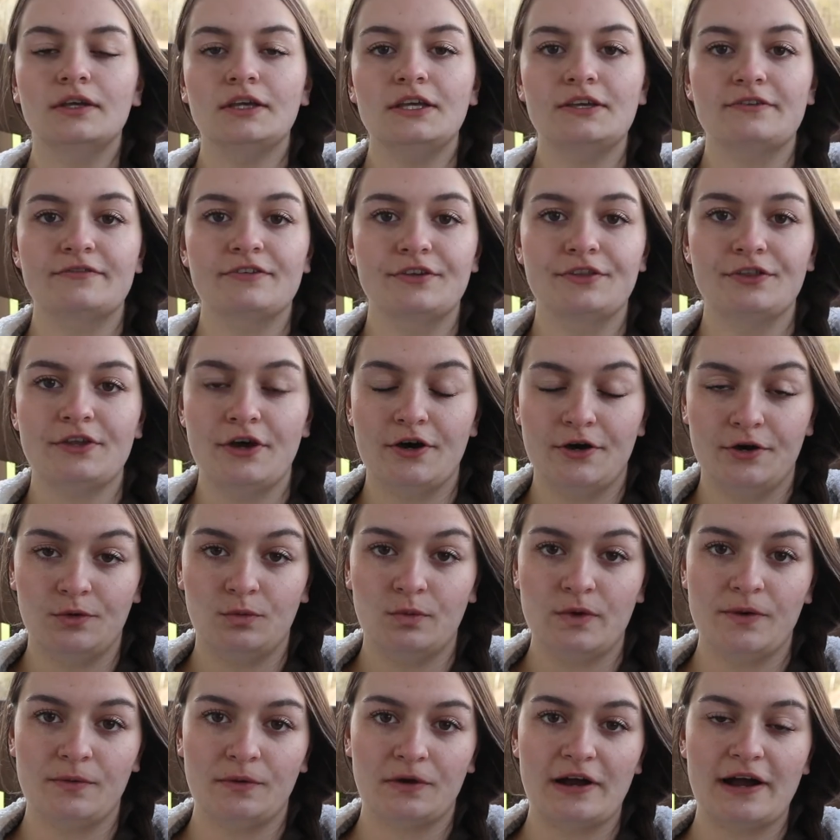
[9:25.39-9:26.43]
Even though
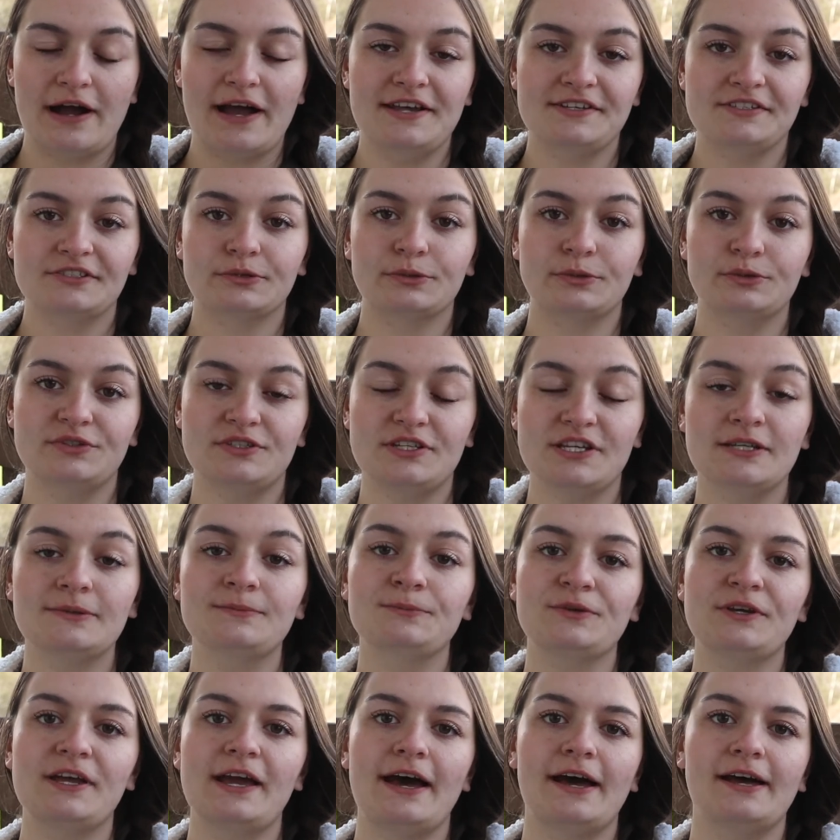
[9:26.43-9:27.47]
we were a high school
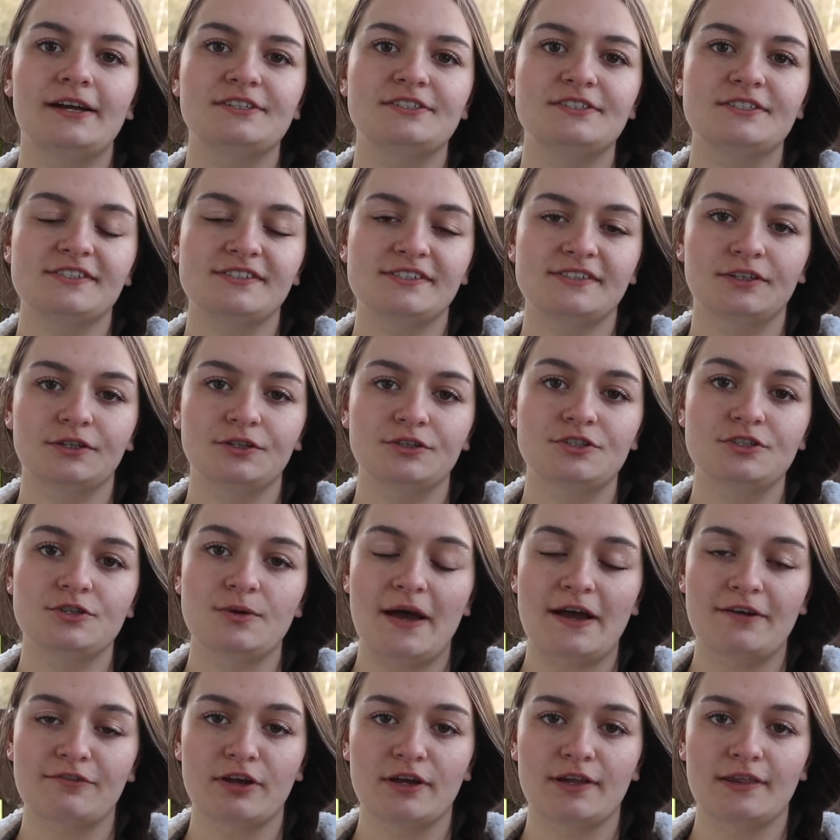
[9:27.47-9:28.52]
team, we had to still do
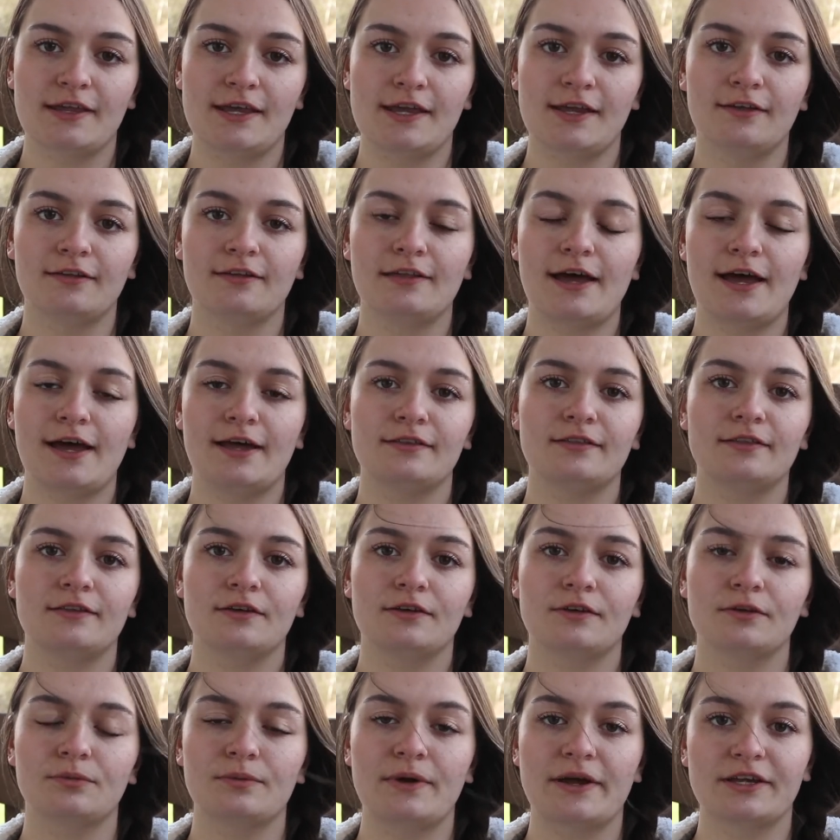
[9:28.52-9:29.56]
everything that
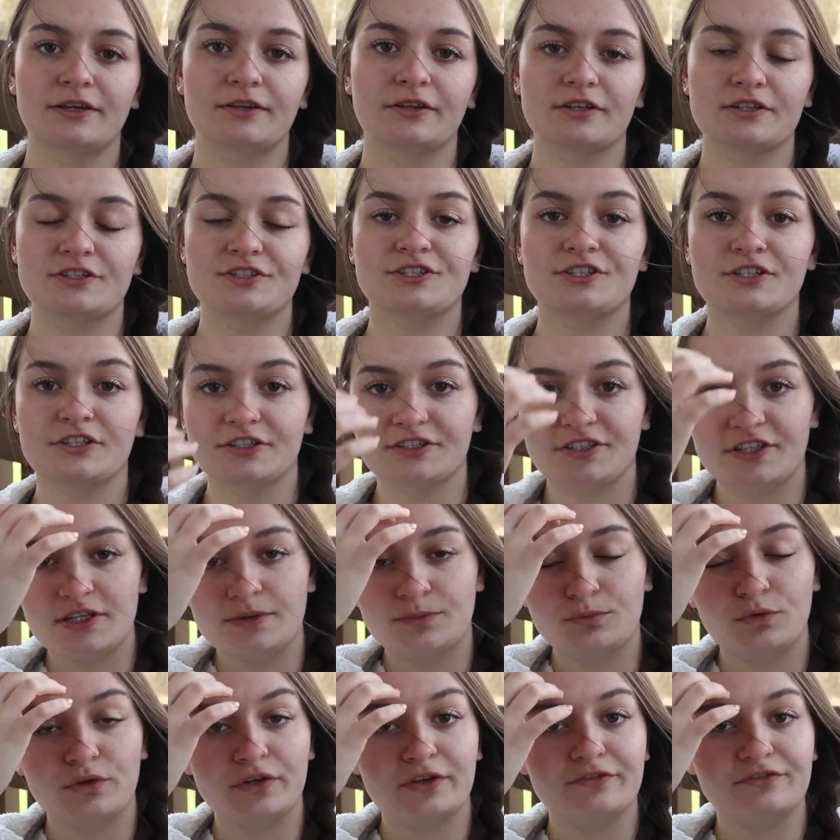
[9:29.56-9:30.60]
the regular cheer
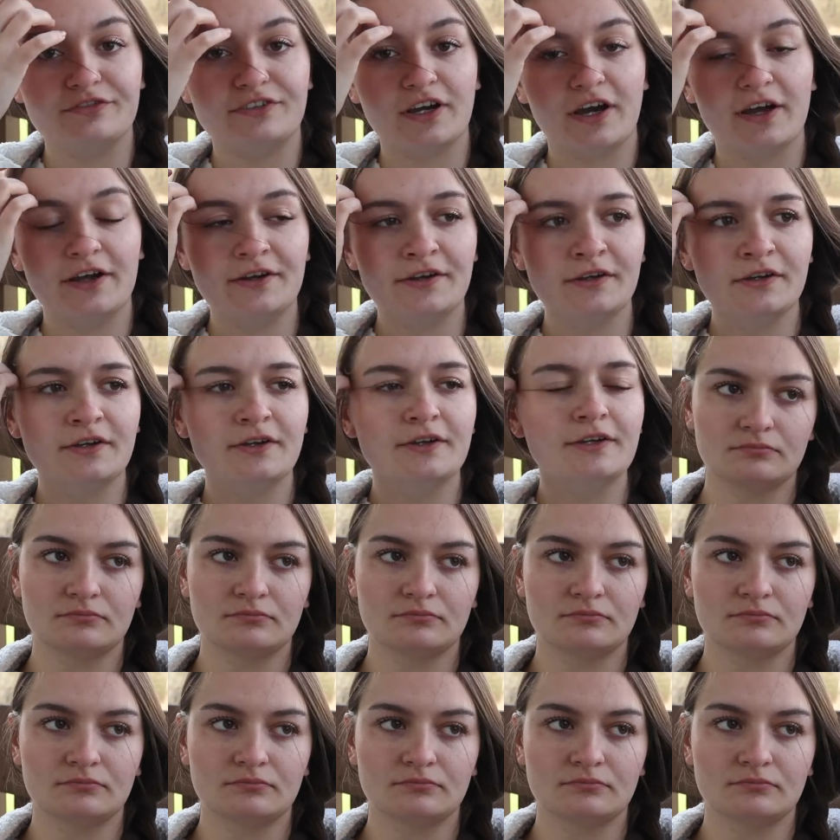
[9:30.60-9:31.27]
team would have done,